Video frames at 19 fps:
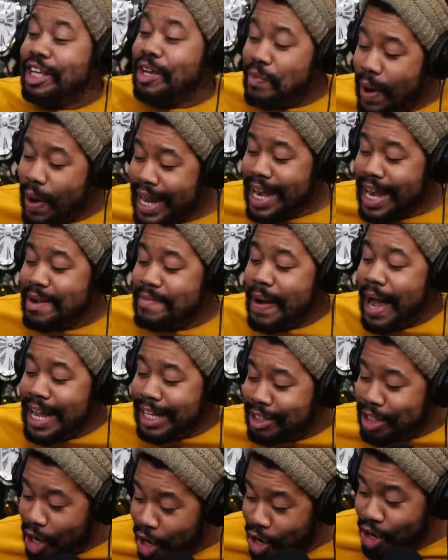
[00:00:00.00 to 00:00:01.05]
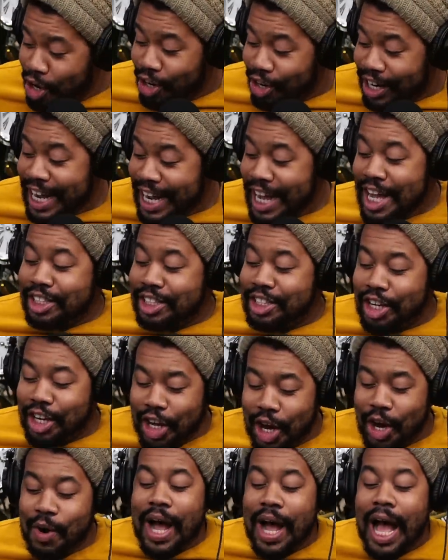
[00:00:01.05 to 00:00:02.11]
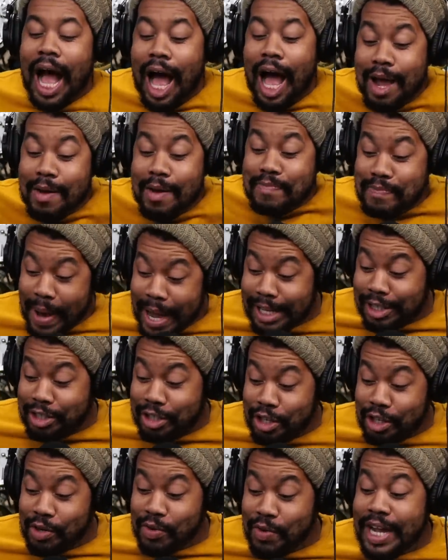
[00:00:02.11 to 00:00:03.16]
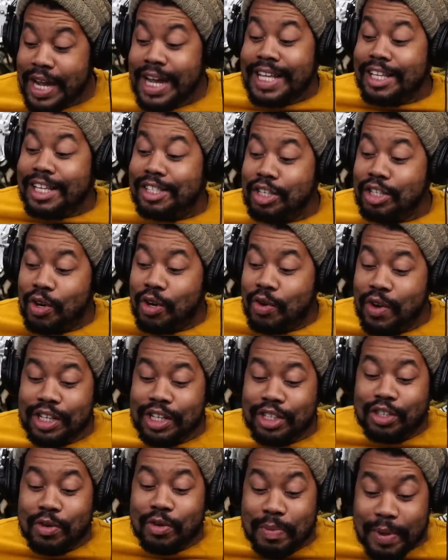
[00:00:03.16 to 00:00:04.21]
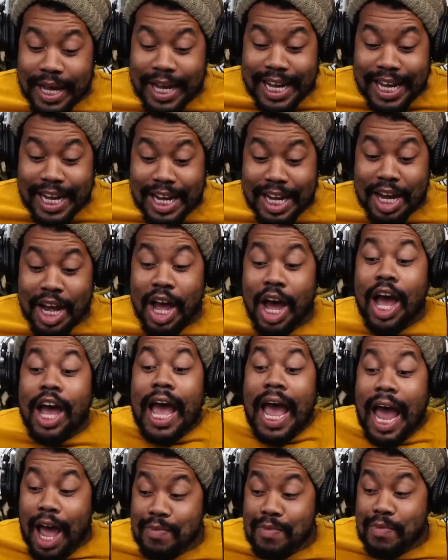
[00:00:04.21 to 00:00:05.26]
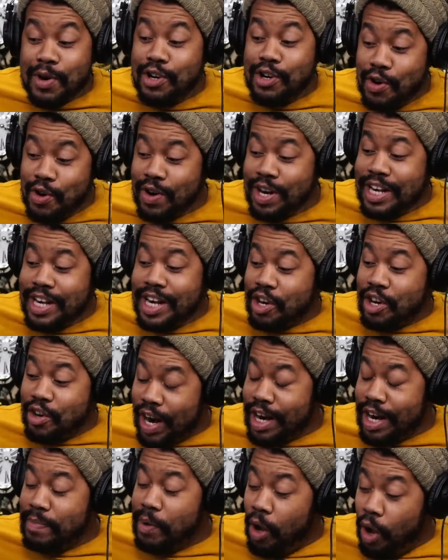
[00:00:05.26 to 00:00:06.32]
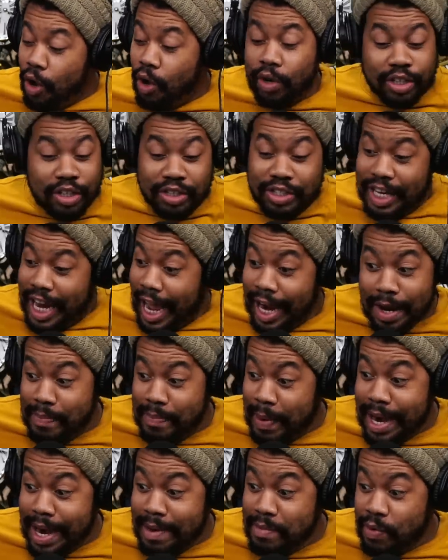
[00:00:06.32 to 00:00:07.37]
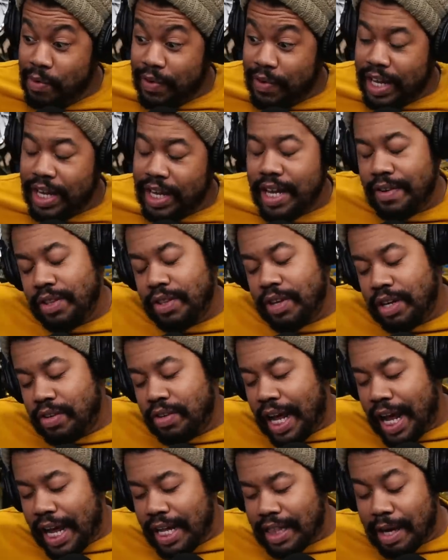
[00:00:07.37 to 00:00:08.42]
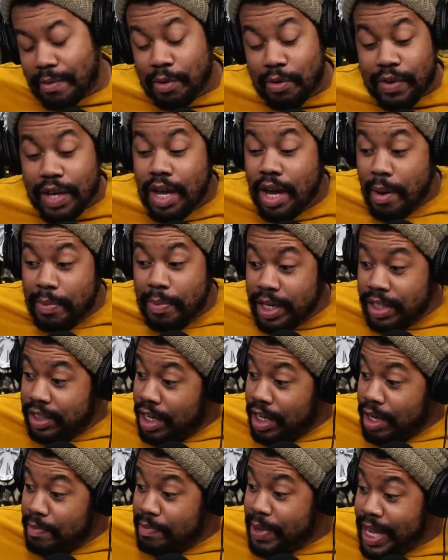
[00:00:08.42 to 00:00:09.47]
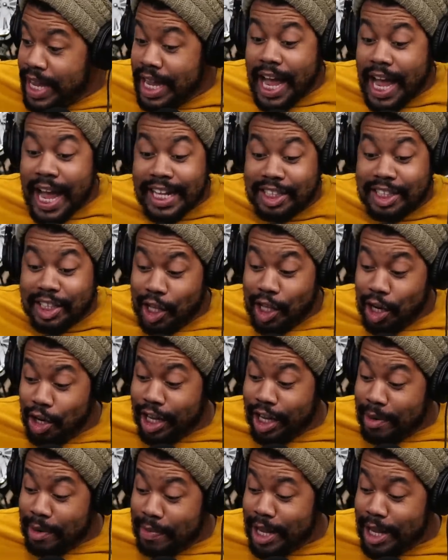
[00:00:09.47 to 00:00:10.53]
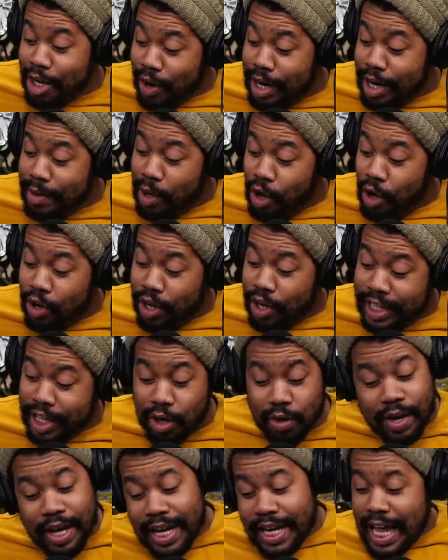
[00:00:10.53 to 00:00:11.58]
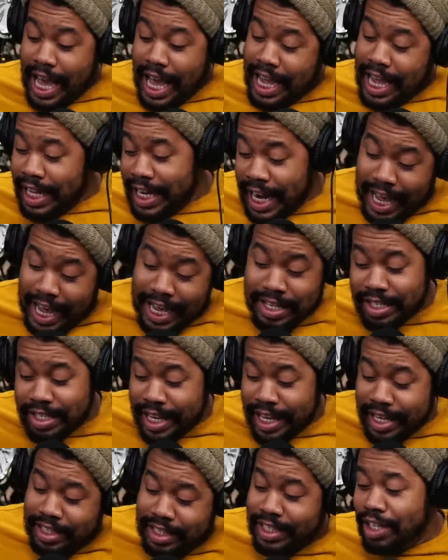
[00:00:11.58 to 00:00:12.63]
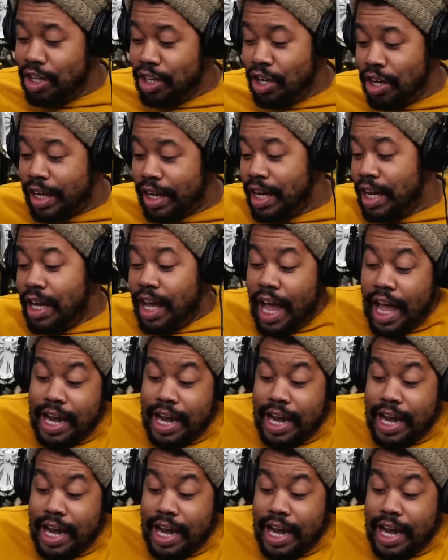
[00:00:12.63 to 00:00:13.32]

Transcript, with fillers: waiting my turn to go, I bet you this is going to be Edward Norton Incredible Hulk, just not a bad movie, even though I don't hate that movie, but it's going to be, it's literally going to be Incredible Hulk, and they go, yeah, it connects, like, see, look, and,